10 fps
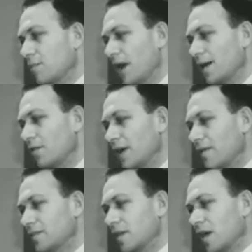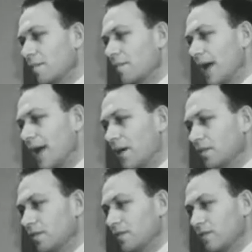The microwaves come
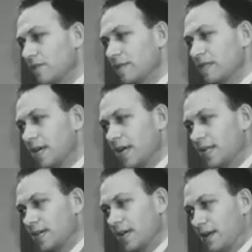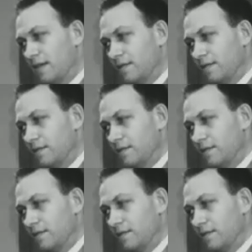out from this antenna.